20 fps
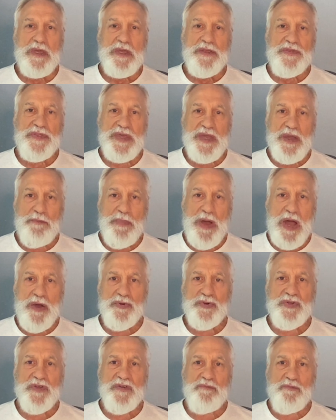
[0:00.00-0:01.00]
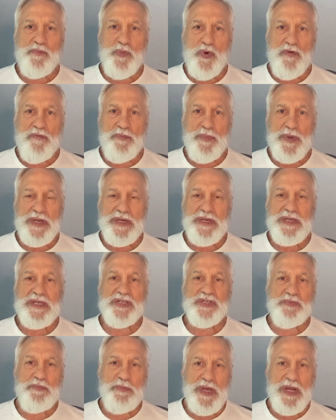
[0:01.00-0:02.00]
The amount of movement
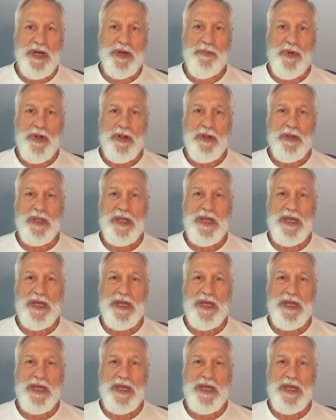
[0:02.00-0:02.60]
is minimal,